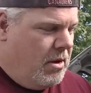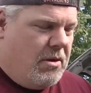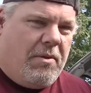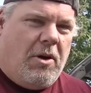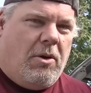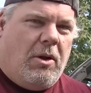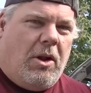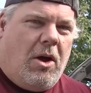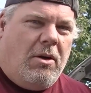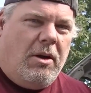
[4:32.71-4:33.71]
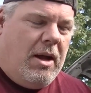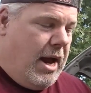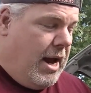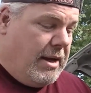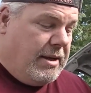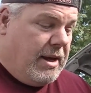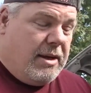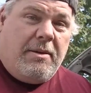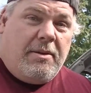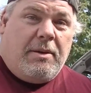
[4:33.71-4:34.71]
follow along, and
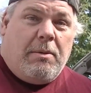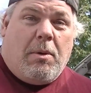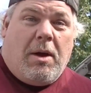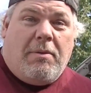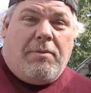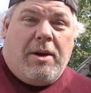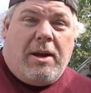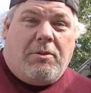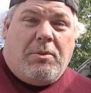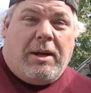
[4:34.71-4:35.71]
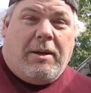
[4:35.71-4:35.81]
see what we'll have for next week.